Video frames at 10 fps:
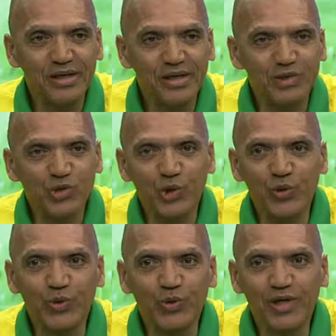And
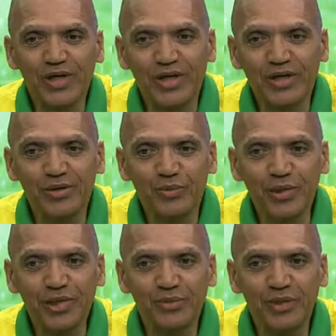so uh,
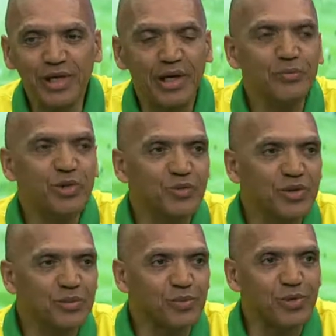we, we are happy
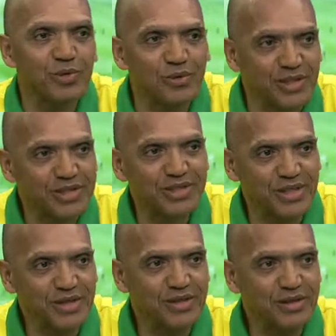with the progress,
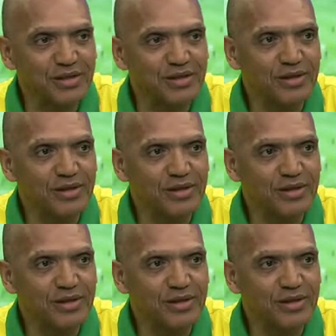I think,